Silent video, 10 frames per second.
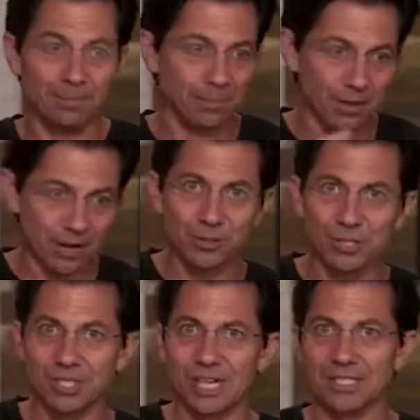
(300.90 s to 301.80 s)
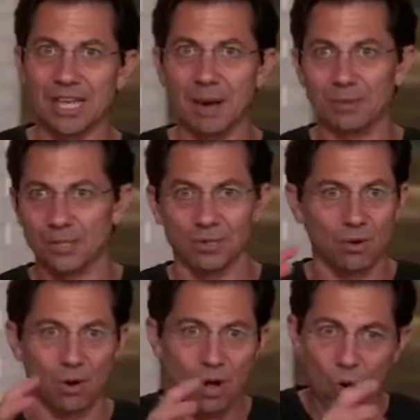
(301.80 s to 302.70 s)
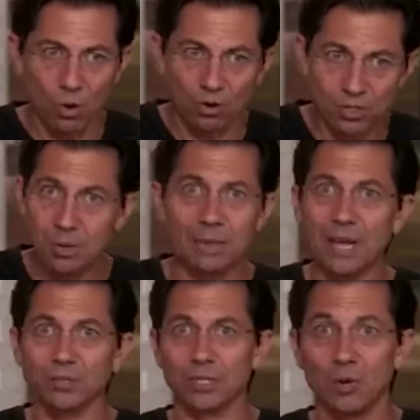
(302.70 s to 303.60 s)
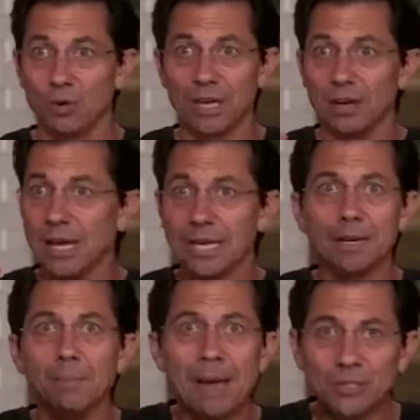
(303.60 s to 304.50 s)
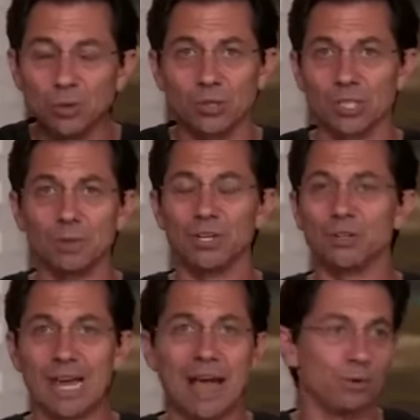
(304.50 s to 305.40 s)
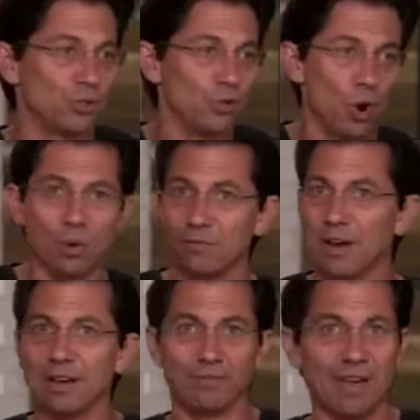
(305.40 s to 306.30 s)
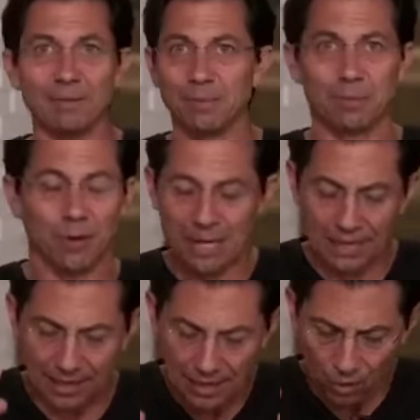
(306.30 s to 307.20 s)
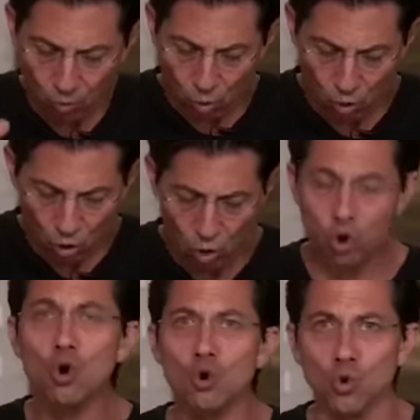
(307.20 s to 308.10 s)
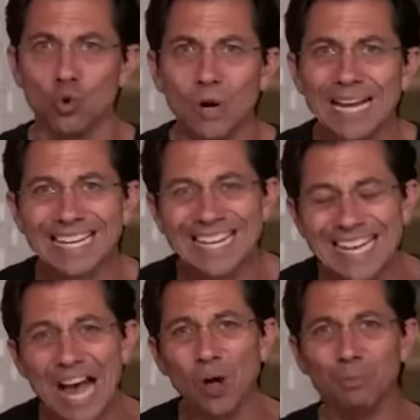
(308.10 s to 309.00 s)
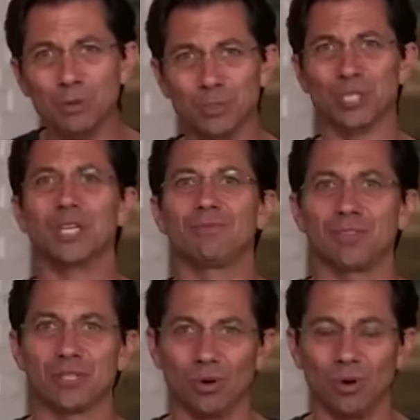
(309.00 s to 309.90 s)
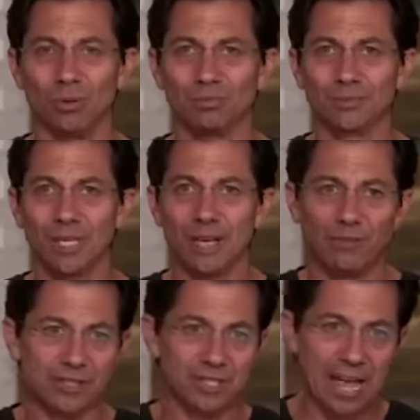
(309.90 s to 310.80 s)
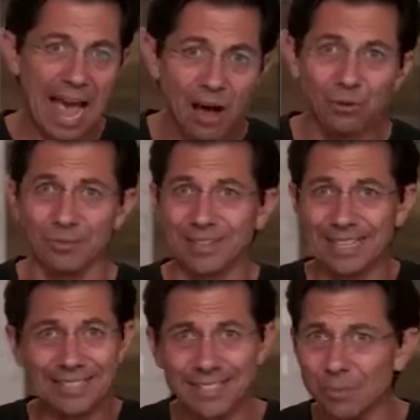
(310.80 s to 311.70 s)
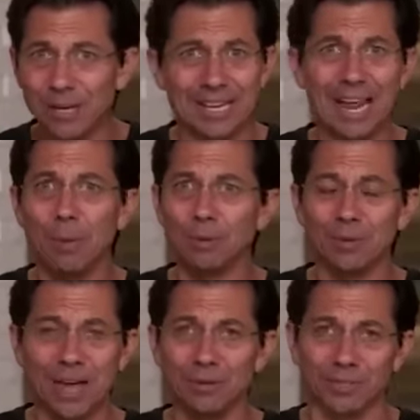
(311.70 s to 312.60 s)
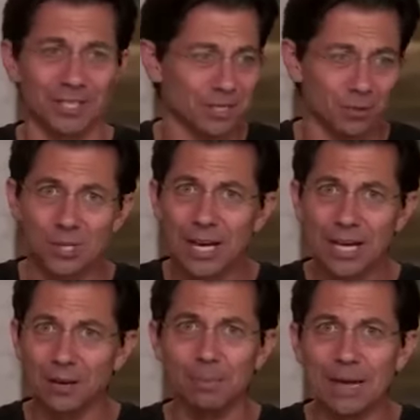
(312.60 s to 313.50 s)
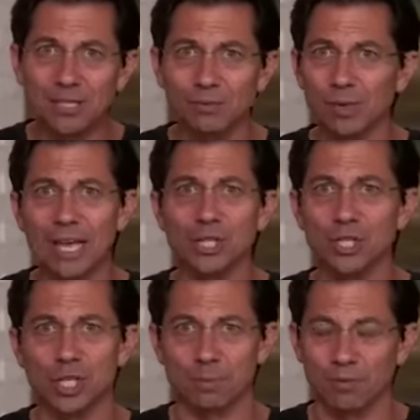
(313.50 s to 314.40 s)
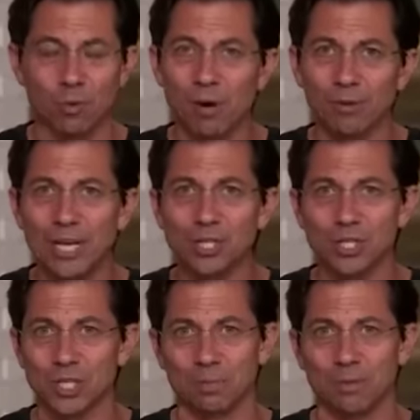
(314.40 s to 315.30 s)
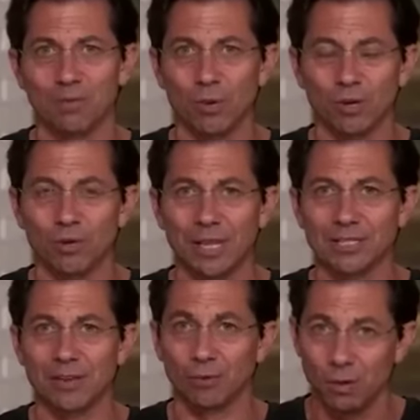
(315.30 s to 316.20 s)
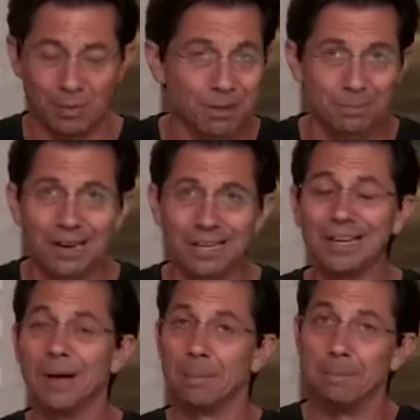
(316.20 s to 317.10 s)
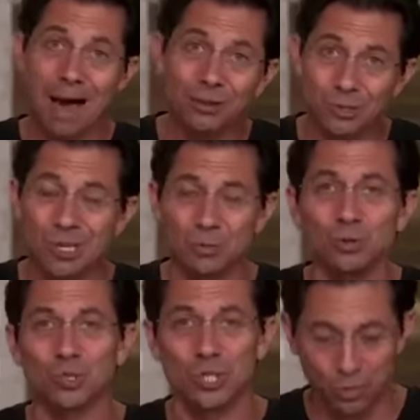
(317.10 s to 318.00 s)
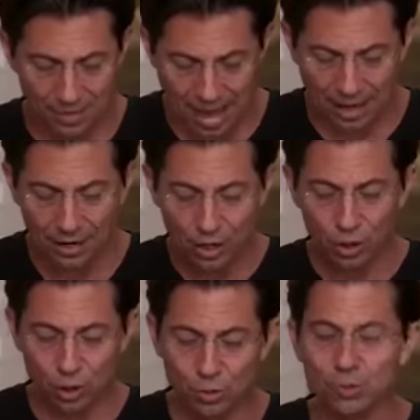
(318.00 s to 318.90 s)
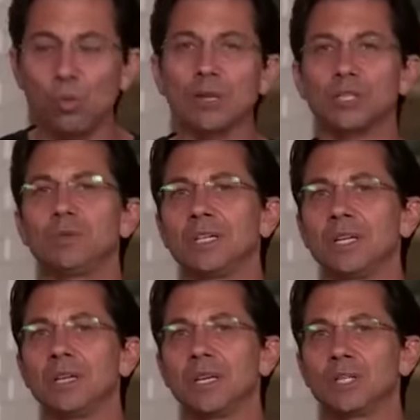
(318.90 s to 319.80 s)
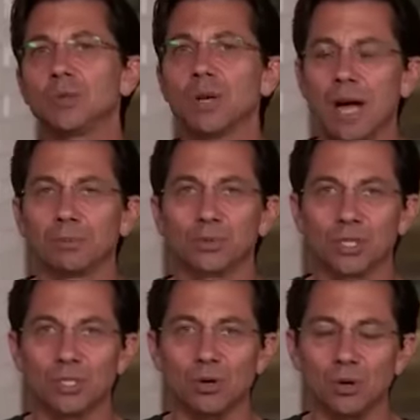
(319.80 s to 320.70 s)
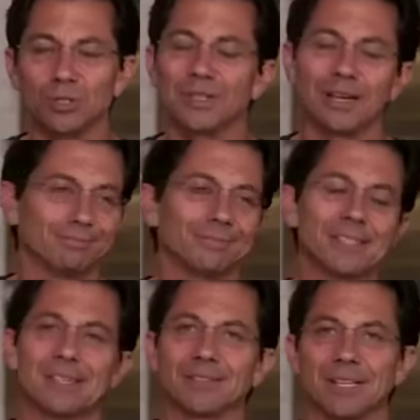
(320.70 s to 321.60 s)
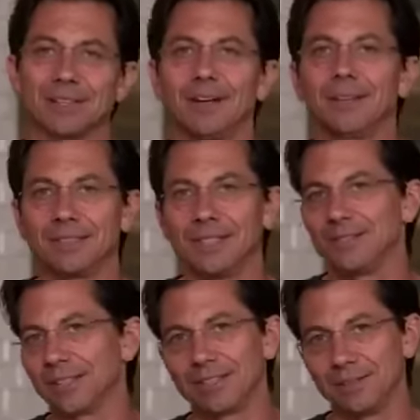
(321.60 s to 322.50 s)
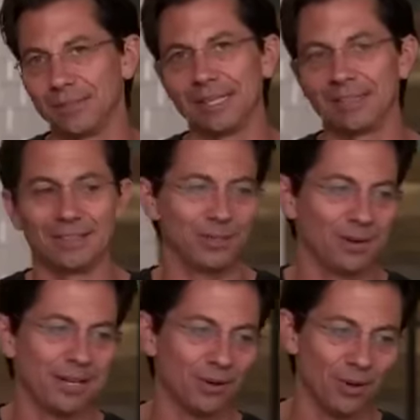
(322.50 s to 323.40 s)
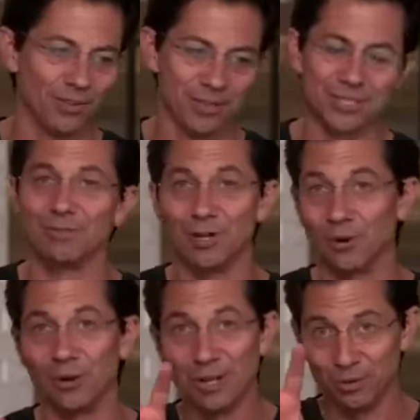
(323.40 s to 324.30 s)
get Millionaire Success Habits, or, or, or somebody else that you know, get, get a mentor, somebody in your town, you know, a friend, a family member. Like, wh who can help you achieve this goal? If it's health, get someone that can help you with health. Get somebody who's an amazing relationship. If you want relationship, if you want to go next level, you want to make money, model someone who's doing that. Who and what do you need to accomplish these goals. Now, this sounds like, oh, Dean, you're not telling me anything new. I know all this stuff. No,